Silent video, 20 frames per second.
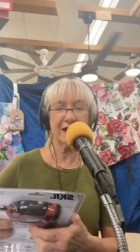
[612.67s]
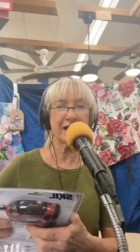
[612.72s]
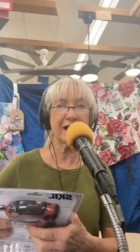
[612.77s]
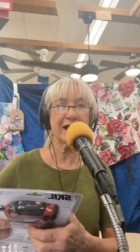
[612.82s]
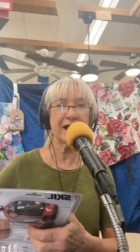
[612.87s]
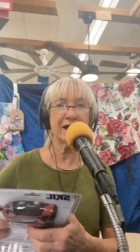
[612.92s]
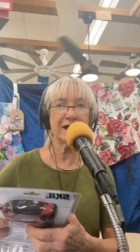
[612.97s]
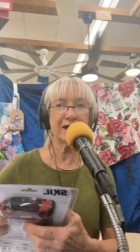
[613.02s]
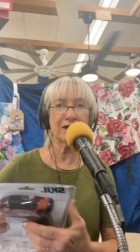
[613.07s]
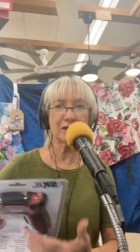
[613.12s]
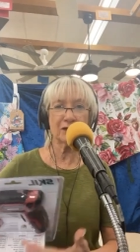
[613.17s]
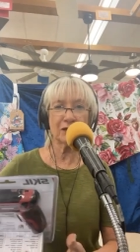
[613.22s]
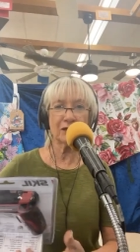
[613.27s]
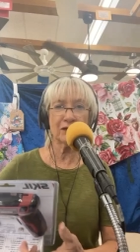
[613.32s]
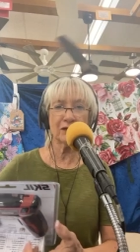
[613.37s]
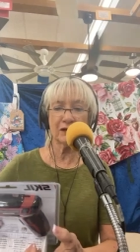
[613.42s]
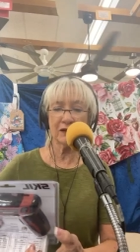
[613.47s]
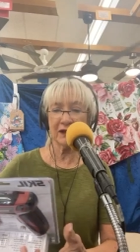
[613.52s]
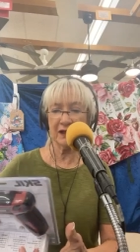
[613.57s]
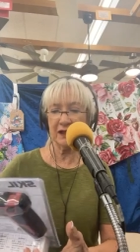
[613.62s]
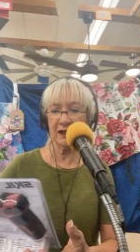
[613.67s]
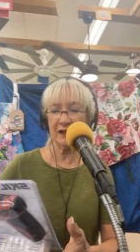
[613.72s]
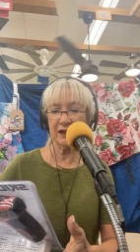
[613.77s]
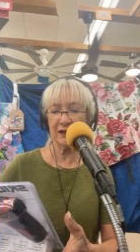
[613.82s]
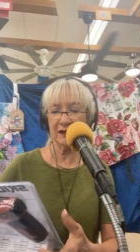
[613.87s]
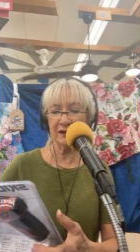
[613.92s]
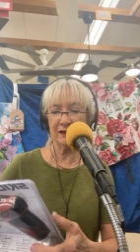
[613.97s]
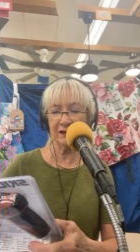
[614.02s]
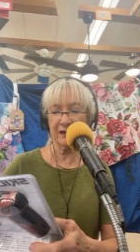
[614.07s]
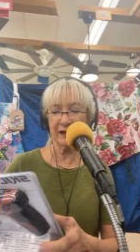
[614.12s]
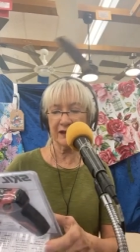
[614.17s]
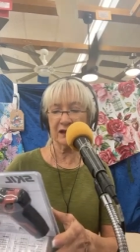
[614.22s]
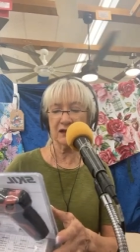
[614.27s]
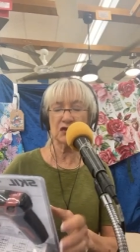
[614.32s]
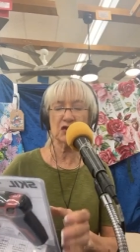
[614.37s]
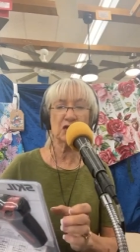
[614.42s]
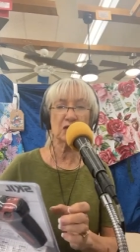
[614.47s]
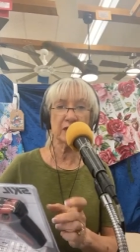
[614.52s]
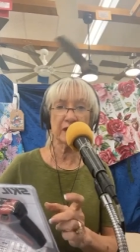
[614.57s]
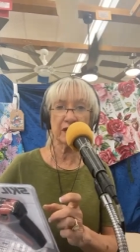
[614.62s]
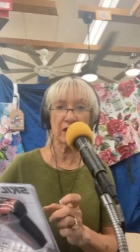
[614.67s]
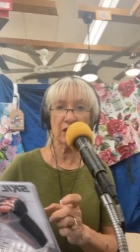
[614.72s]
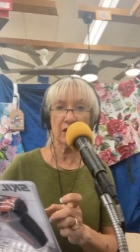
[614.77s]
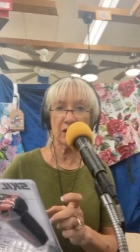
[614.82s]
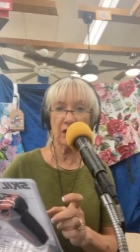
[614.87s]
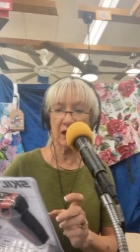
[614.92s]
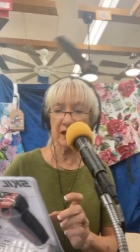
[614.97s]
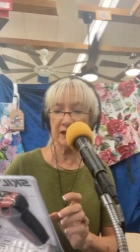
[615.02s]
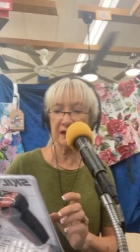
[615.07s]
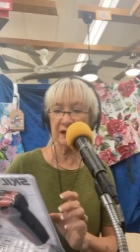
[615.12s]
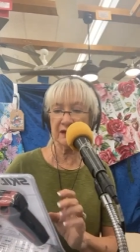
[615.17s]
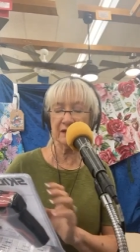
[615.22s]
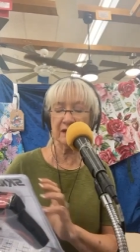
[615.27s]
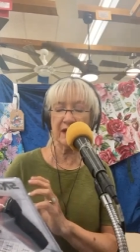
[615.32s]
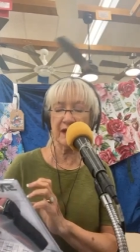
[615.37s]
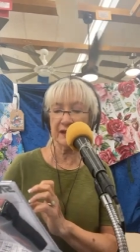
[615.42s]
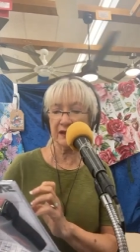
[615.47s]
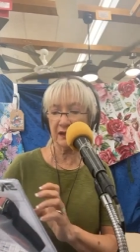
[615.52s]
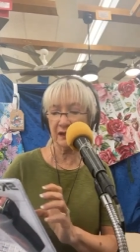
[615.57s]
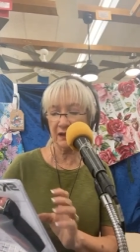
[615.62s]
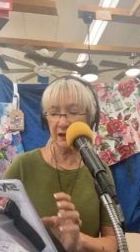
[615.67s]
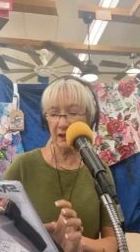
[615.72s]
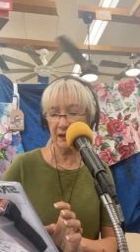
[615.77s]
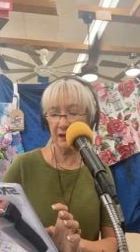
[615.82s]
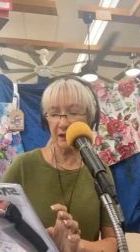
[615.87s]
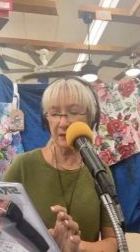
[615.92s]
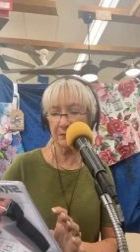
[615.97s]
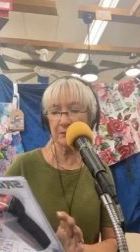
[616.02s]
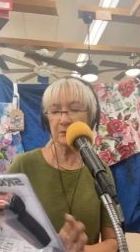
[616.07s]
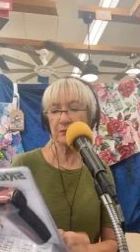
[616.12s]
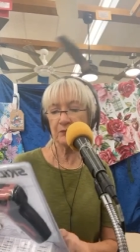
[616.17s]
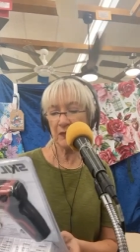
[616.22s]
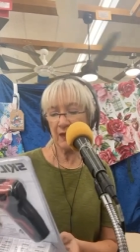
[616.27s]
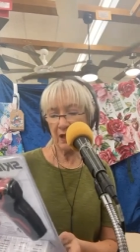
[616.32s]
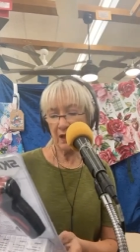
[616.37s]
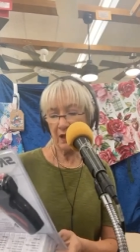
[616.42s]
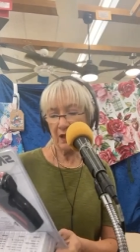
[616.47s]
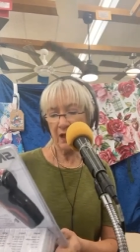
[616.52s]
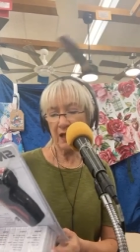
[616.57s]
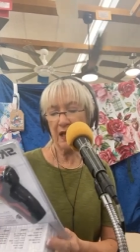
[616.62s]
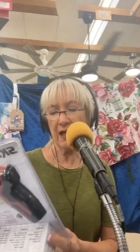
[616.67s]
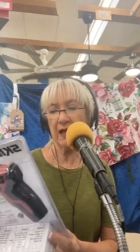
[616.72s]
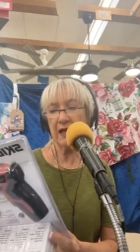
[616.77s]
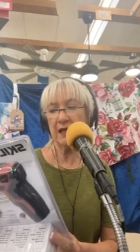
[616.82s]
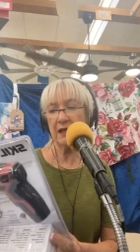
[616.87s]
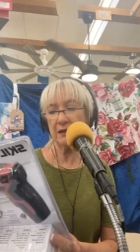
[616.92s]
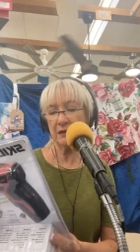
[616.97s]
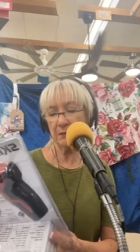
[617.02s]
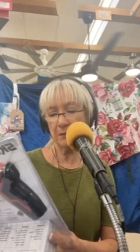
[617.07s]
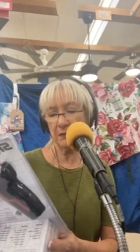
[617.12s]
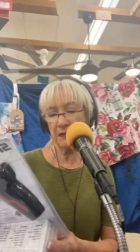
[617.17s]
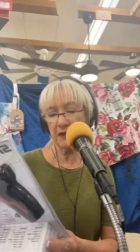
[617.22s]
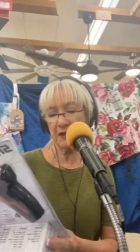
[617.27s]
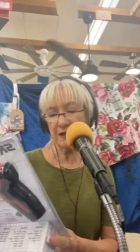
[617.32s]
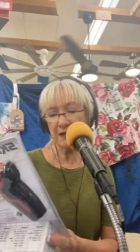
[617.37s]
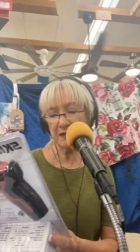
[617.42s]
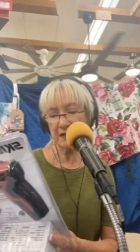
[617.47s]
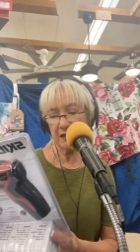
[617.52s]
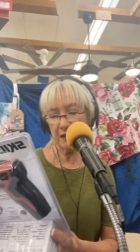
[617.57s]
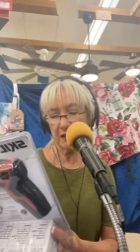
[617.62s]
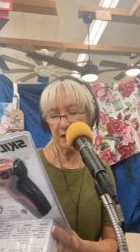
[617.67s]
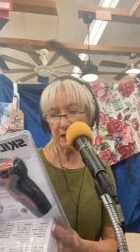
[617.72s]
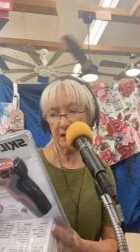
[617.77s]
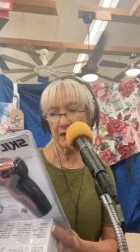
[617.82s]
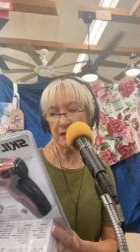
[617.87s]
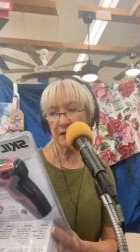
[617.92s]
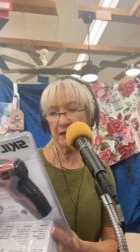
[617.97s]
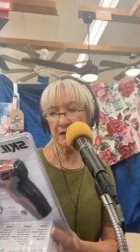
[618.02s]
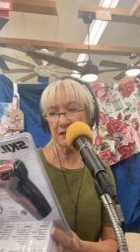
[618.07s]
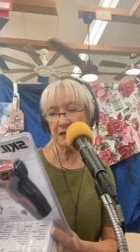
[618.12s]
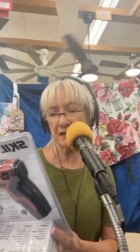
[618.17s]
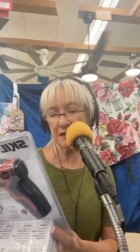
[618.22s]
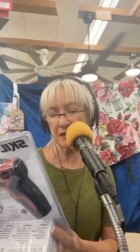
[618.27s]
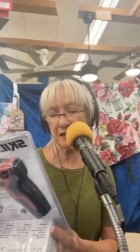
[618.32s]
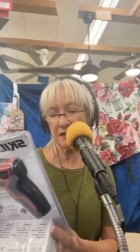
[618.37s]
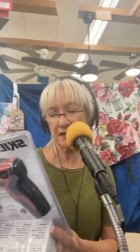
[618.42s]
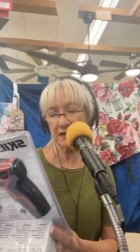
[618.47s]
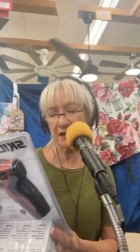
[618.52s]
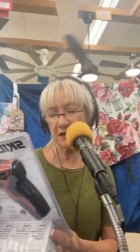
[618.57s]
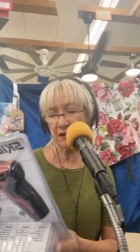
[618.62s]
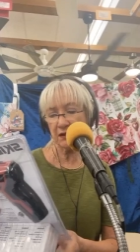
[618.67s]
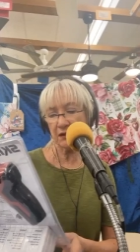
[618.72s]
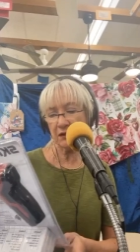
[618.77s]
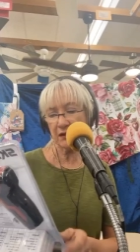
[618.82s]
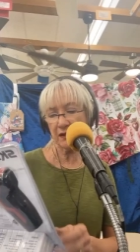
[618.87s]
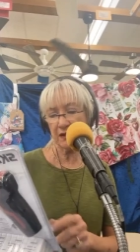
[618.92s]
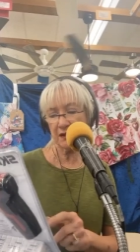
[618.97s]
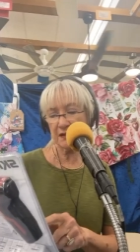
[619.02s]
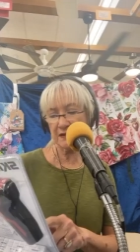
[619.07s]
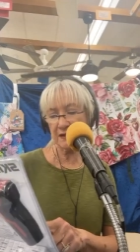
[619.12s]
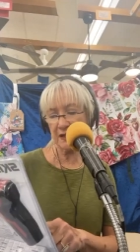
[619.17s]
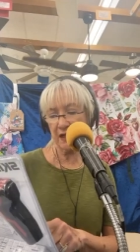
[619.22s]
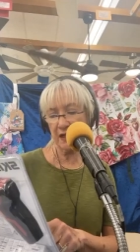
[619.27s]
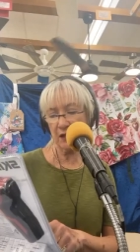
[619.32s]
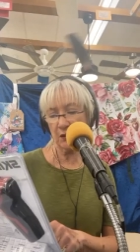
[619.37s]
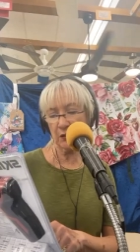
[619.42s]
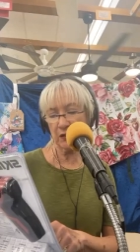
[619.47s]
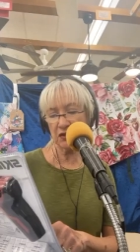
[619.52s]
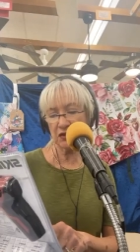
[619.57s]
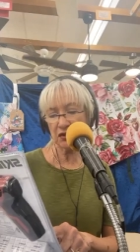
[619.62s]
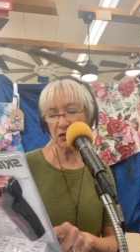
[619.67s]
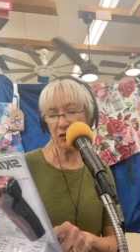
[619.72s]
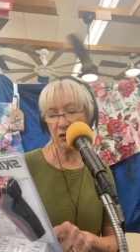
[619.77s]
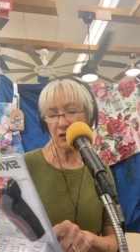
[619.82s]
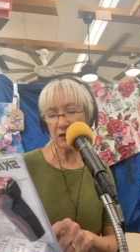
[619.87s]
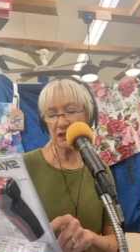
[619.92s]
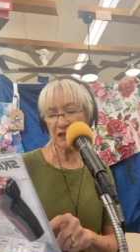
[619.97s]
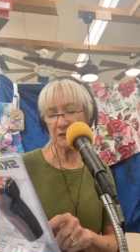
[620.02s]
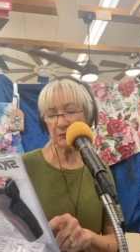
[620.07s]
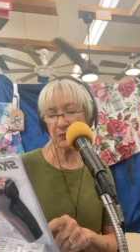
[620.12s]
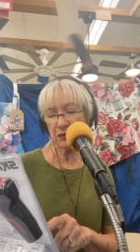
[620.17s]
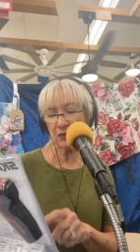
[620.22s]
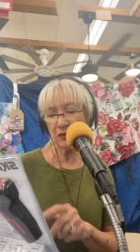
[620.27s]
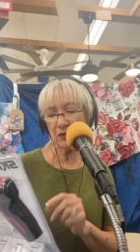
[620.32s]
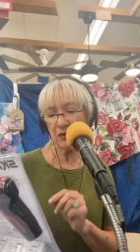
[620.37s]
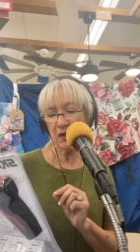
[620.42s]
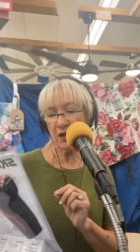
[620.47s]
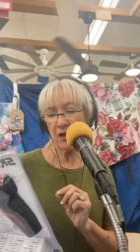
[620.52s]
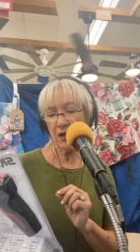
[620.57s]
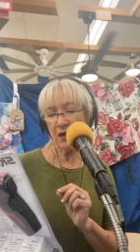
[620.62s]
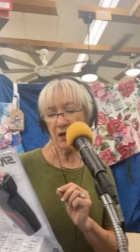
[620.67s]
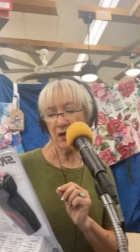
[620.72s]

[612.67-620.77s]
got a handle and like a trigger on it like a gun. And this skill is a rechargeable